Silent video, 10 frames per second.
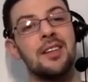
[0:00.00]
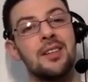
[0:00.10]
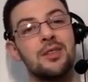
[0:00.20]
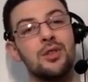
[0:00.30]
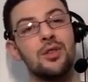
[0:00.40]

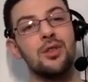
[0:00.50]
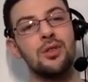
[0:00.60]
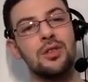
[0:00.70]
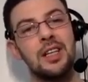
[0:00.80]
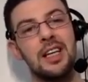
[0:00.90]
So
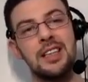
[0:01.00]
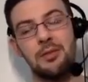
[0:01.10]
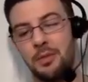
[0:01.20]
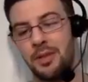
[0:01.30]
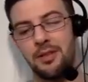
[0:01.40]
the LinkedIn
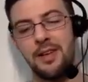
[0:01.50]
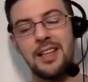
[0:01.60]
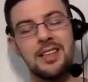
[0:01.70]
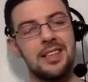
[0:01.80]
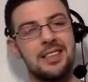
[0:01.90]
ripple
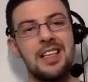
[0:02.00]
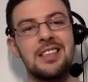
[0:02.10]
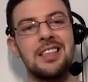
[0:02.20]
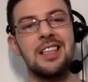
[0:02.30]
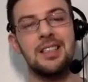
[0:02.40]
effect
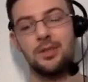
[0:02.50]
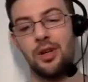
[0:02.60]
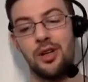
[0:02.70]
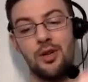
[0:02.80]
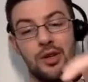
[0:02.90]
essentially is
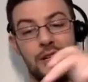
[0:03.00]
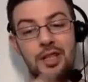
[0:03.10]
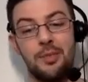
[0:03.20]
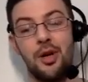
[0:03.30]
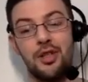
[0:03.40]
where
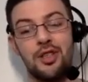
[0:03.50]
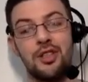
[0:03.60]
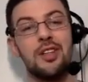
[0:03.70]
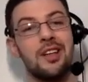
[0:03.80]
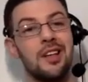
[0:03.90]
this
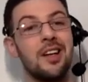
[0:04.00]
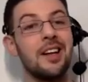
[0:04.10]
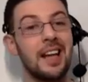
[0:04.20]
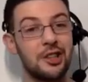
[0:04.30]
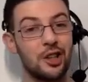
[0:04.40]
person
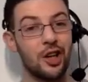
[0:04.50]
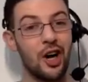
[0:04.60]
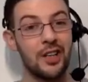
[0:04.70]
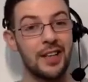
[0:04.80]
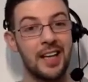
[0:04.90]
likes your
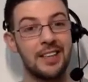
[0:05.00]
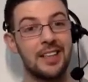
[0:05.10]
content,